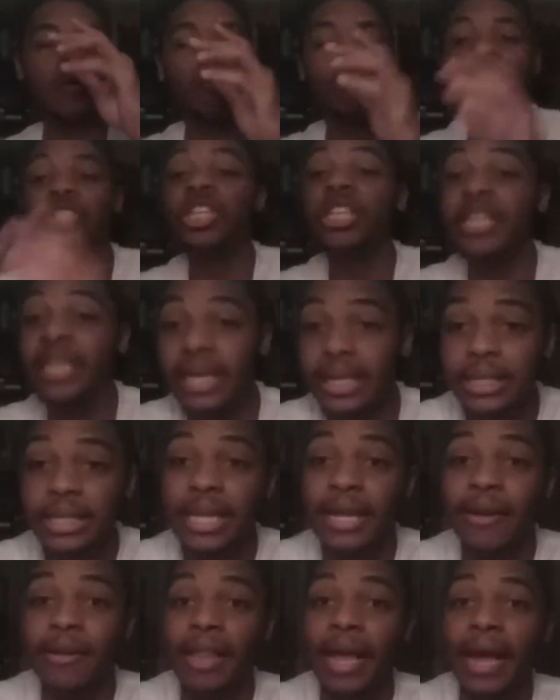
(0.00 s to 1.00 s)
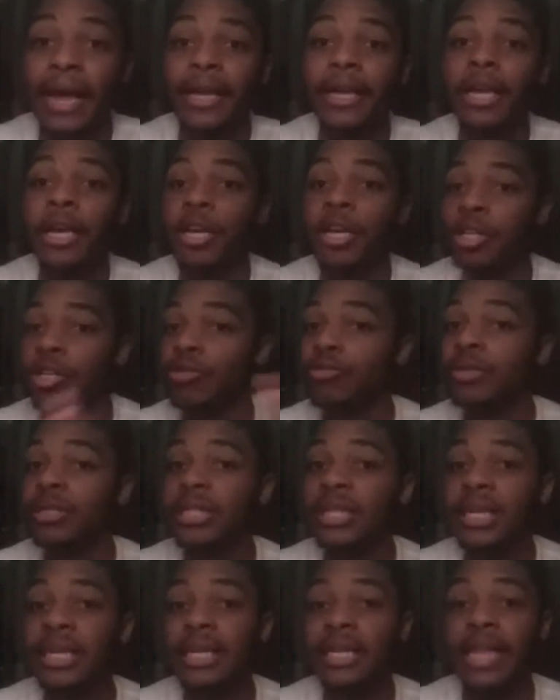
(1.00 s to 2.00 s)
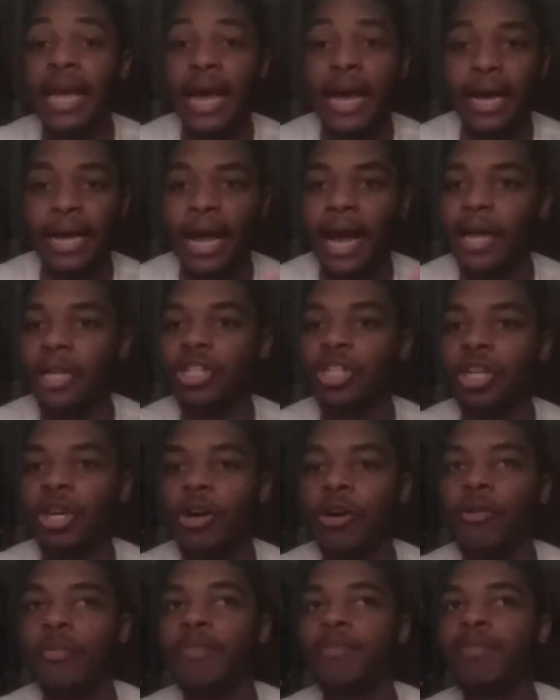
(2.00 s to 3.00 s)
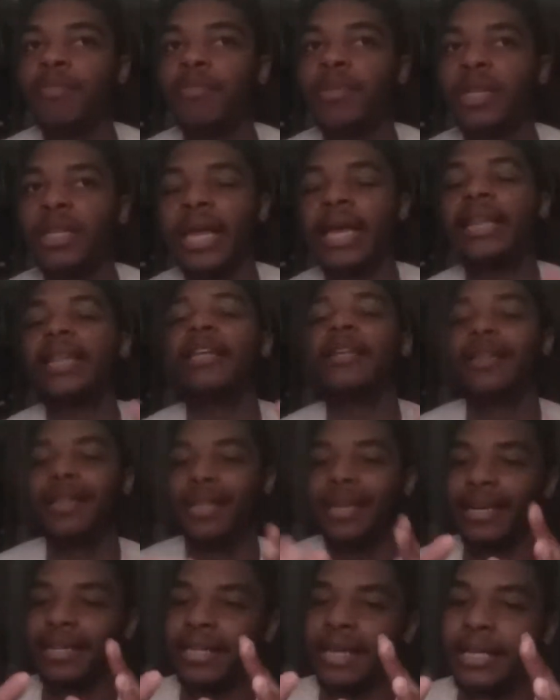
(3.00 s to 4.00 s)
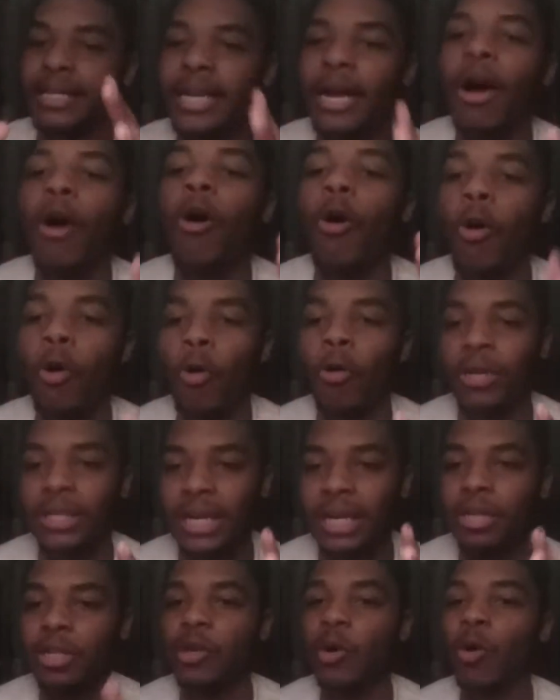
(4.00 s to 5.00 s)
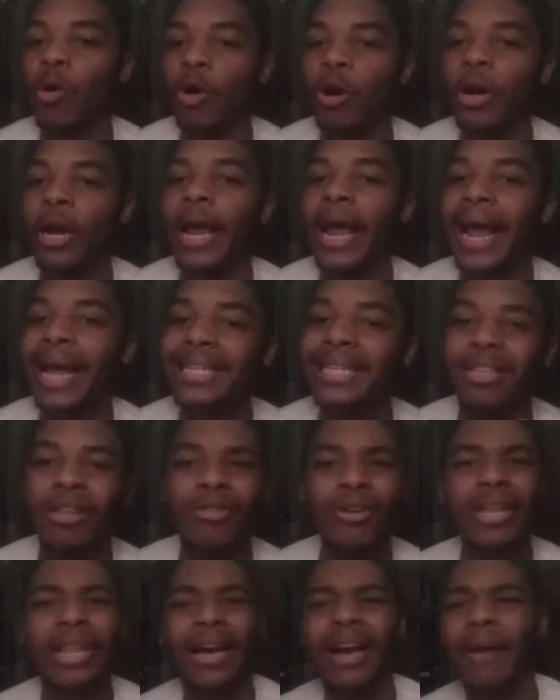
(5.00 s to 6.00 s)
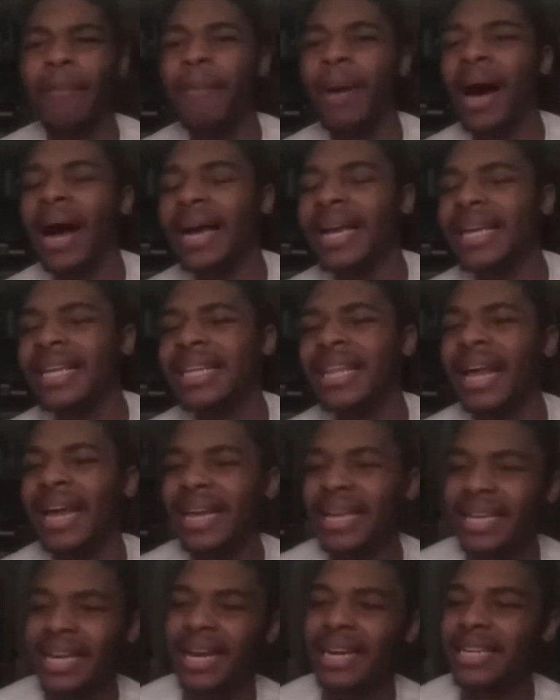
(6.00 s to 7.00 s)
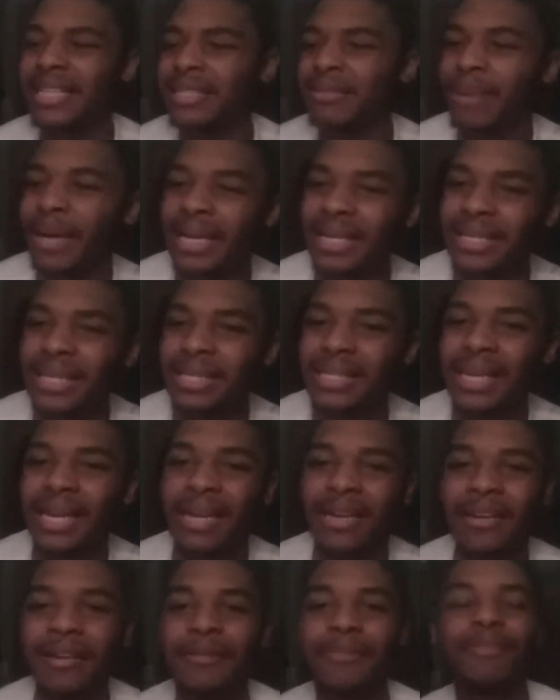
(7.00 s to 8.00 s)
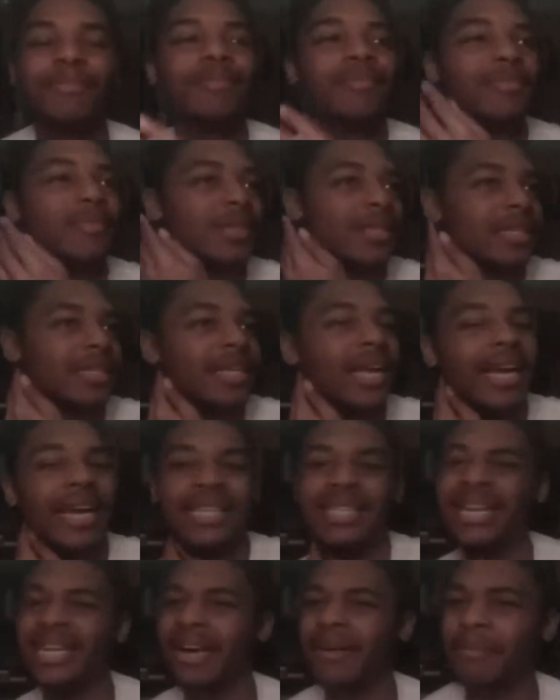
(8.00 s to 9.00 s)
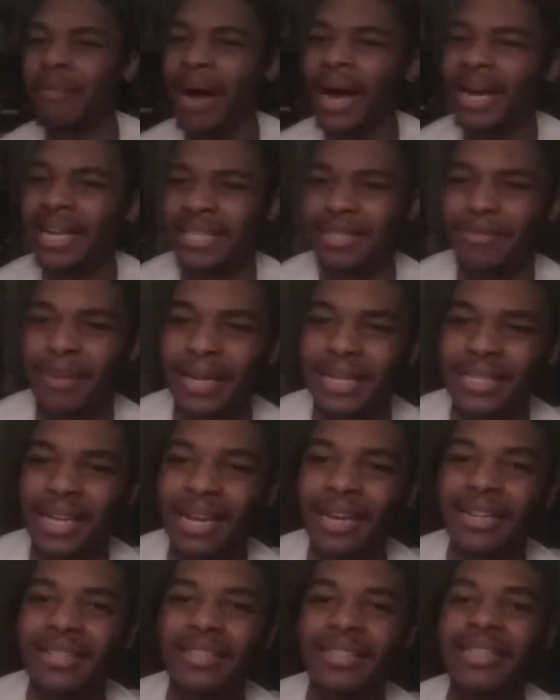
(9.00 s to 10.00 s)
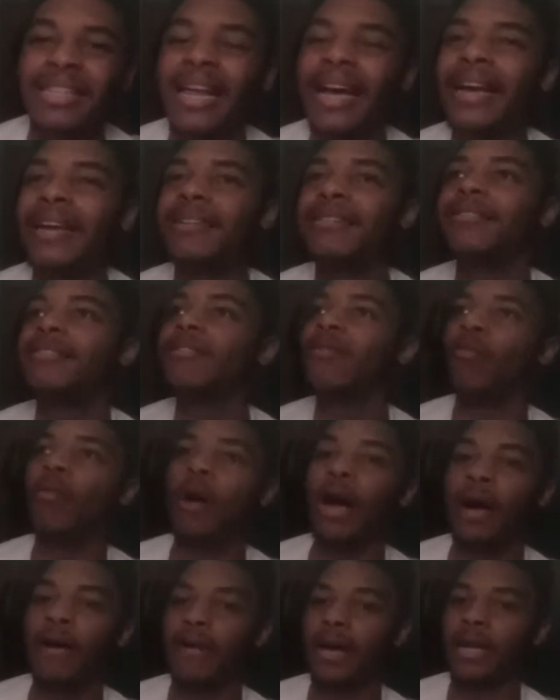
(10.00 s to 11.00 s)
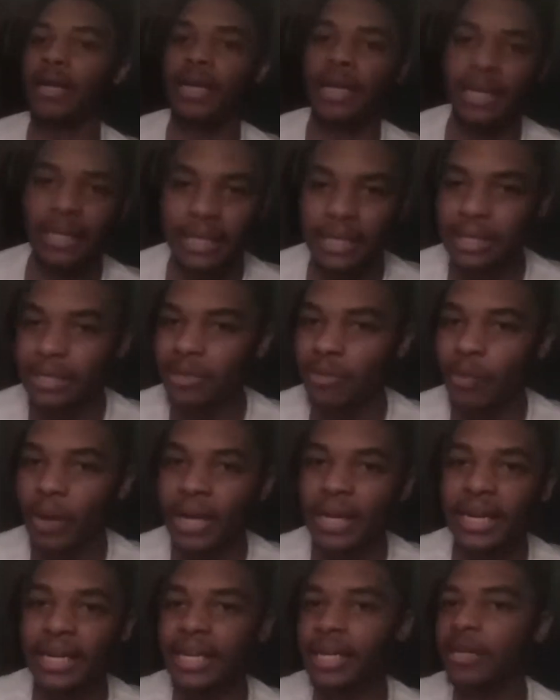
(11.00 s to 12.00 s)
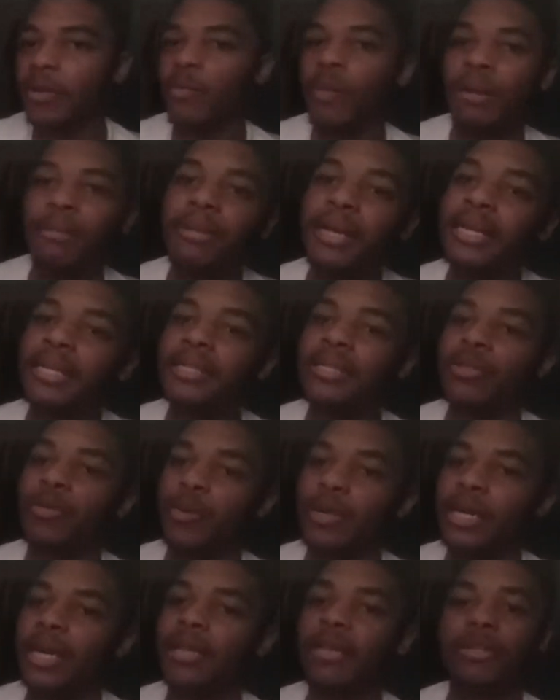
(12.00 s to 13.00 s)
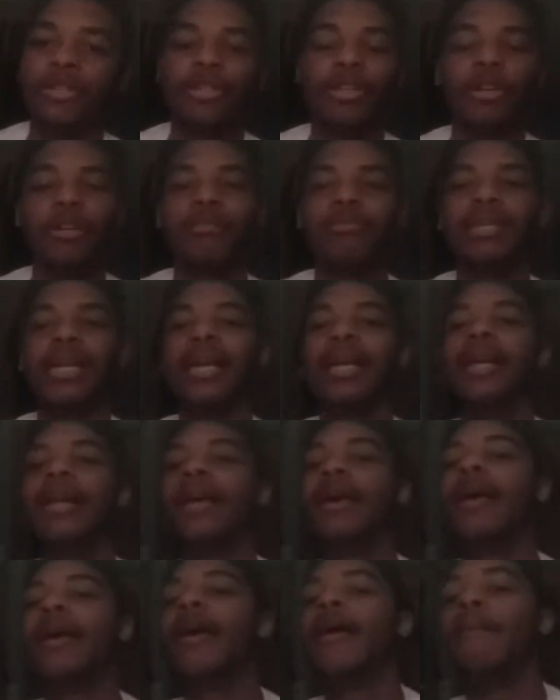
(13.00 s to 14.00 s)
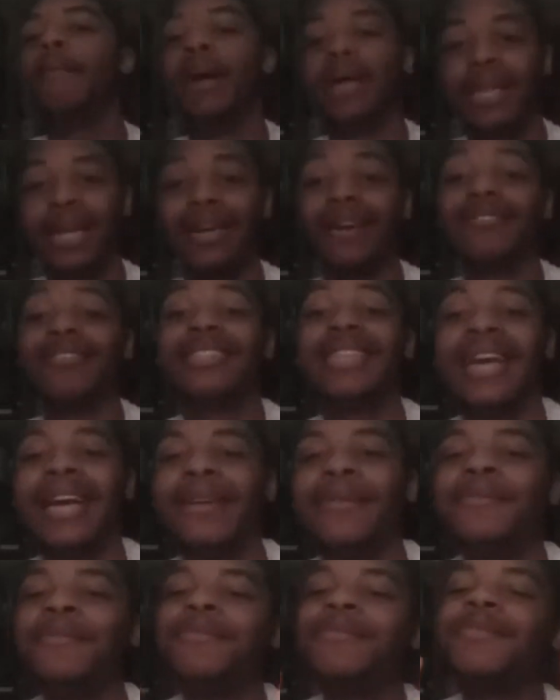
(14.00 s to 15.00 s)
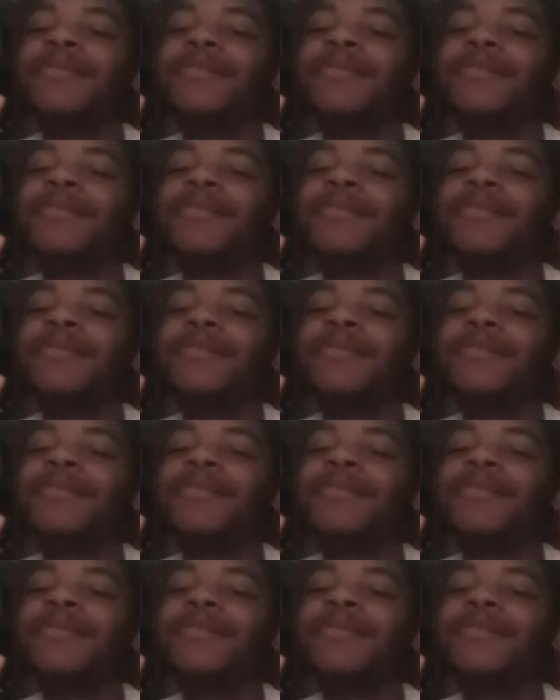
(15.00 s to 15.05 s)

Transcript: when she gets there, like you see that Kacho like it's like a hole, it's like a door, it's low-key like a pocket like kind of space. It's like a yeah, it's like a pocket space, honestly, like an easy way to get to one place to another, you know what I'm saying? But like I was saying,